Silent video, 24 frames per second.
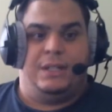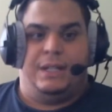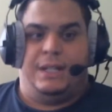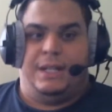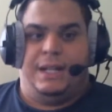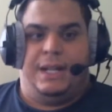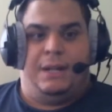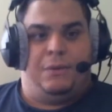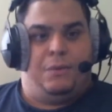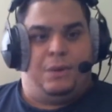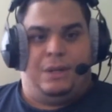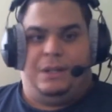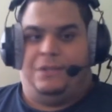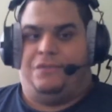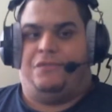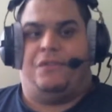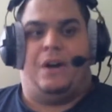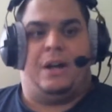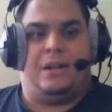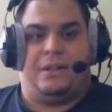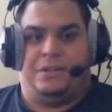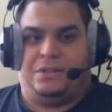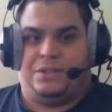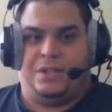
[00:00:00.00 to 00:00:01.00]
it really
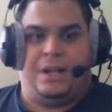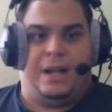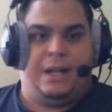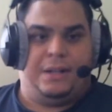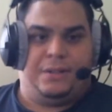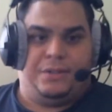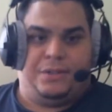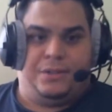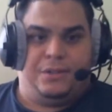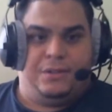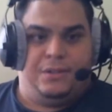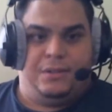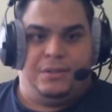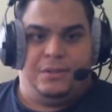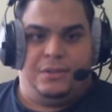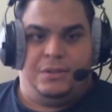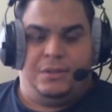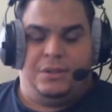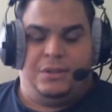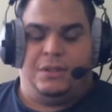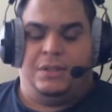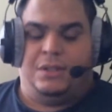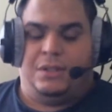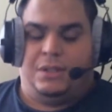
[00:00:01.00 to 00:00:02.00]
fucking sucks.
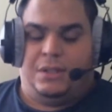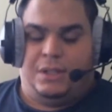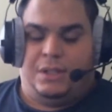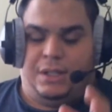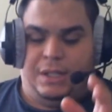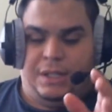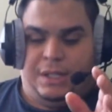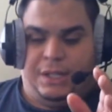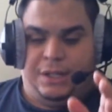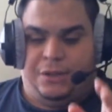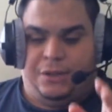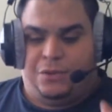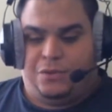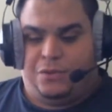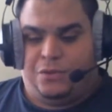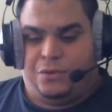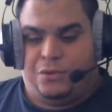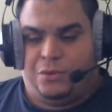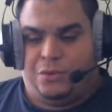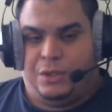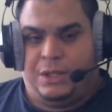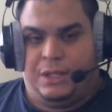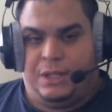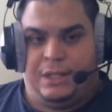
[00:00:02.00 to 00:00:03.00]
It
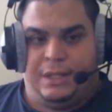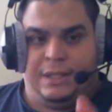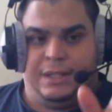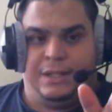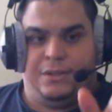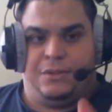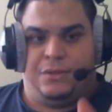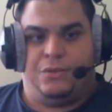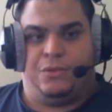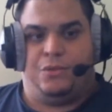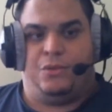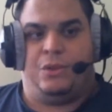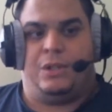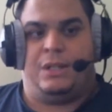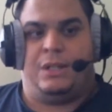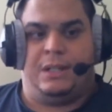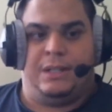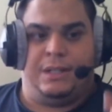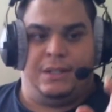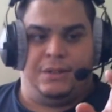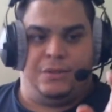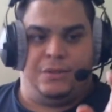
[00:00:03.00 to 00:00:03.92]
really, really,